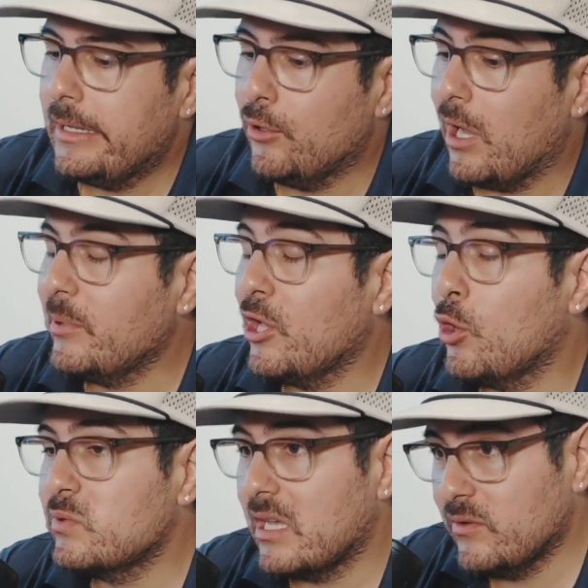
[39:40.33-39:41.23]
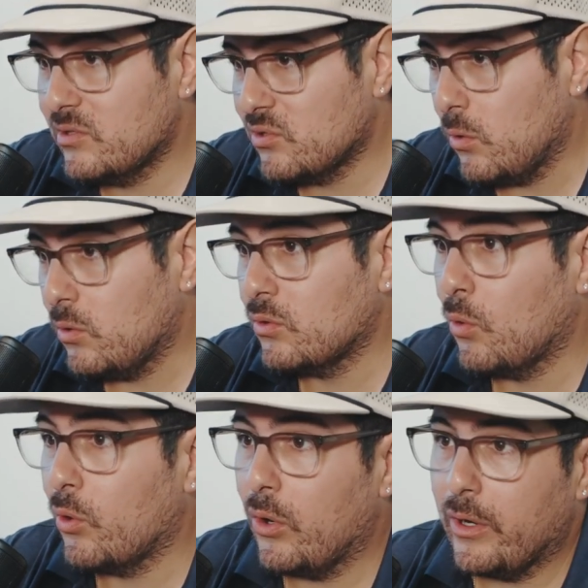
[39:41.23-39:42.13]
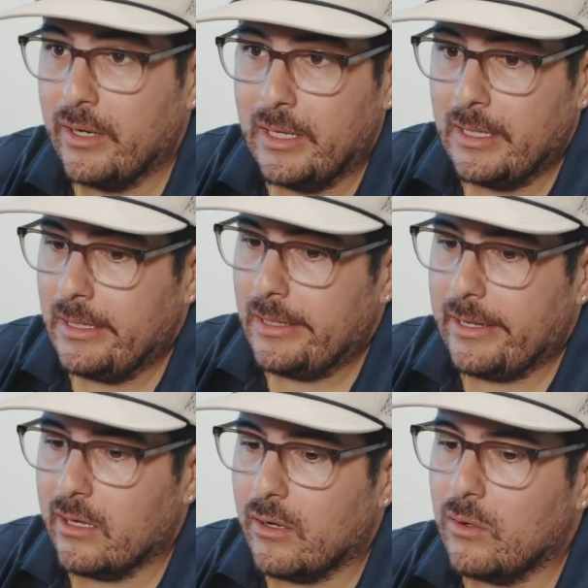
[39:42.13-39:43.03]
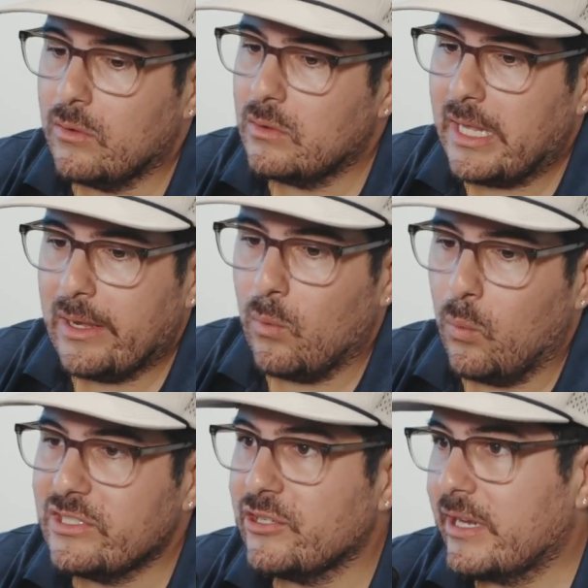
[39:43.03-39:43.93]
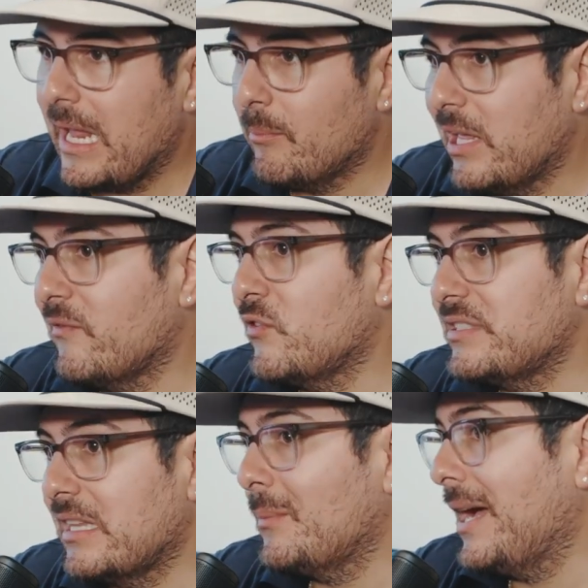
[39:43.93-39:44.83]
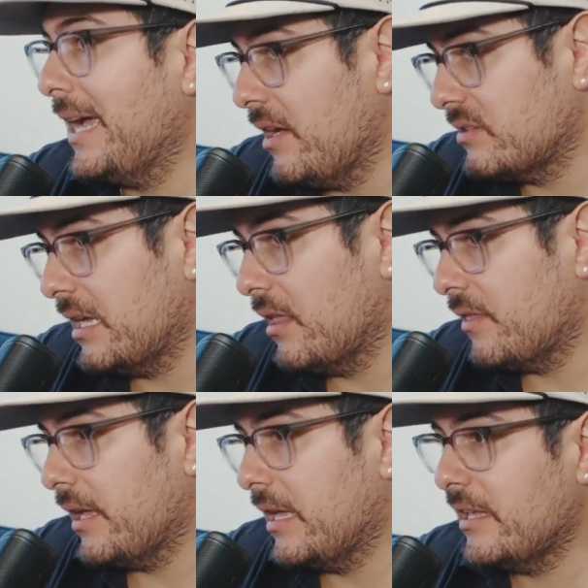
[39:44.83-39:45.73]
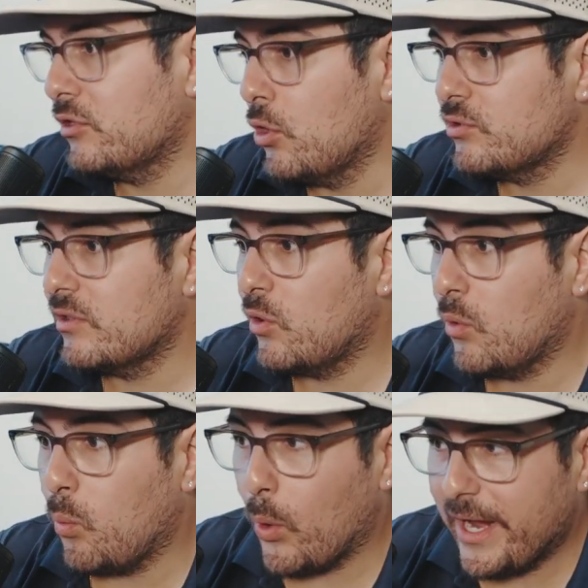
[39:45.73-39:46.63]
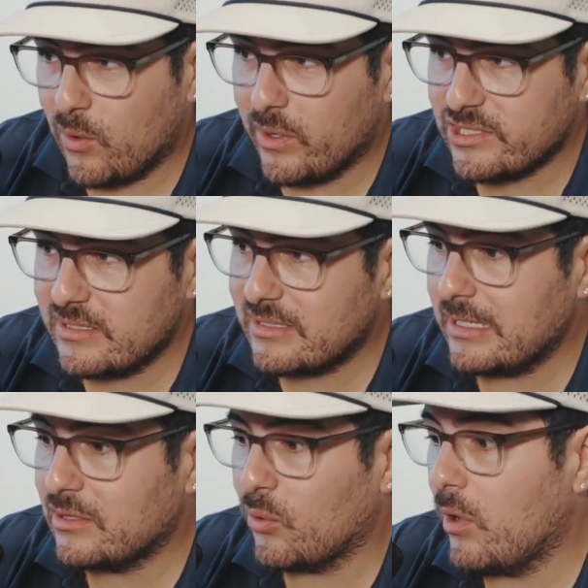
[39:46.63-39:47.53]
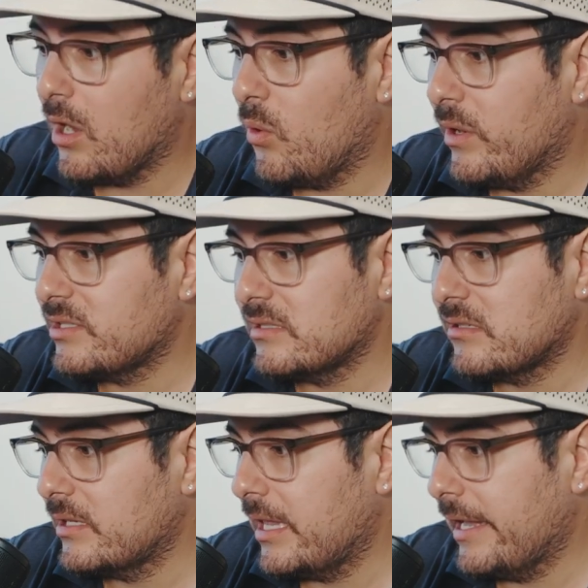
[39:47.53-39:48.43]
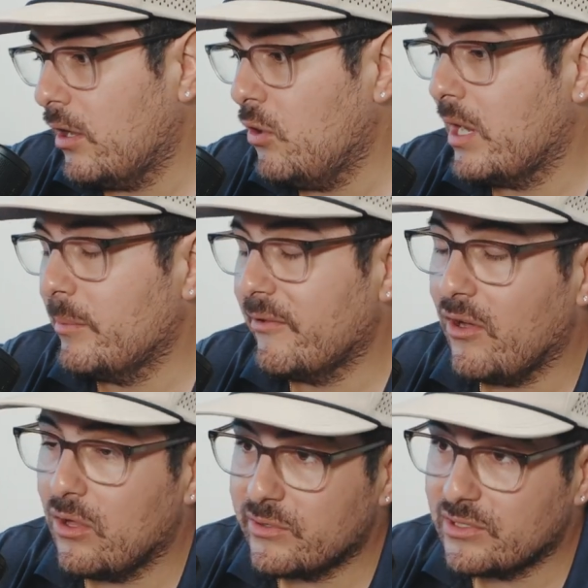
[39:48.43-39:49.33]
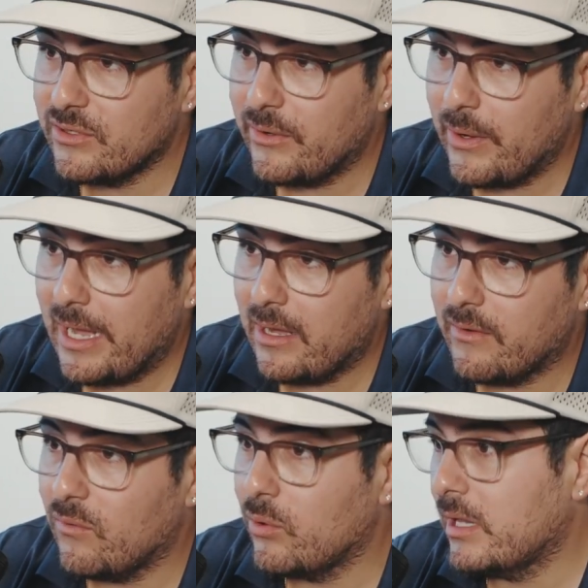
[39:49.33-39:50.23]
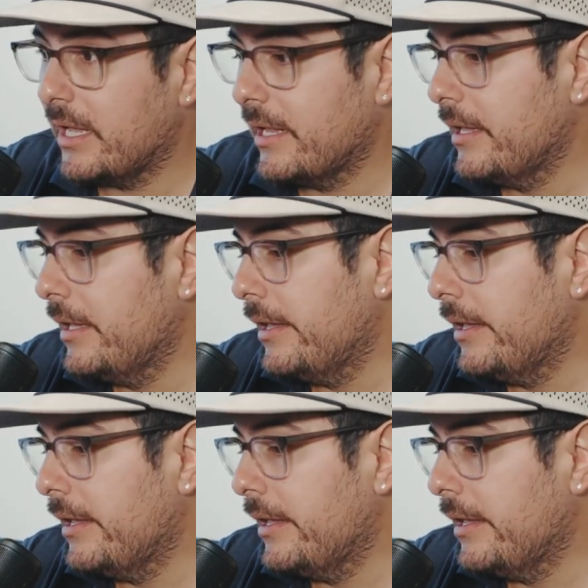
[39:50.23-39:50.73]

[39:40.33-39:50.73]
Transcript: how many homes have you sold? Or, like, what's your game plan for selling my house, kind of thing. I think those are the right questions. I think the wrong questions are like, oh, how many followers do you have? Or like,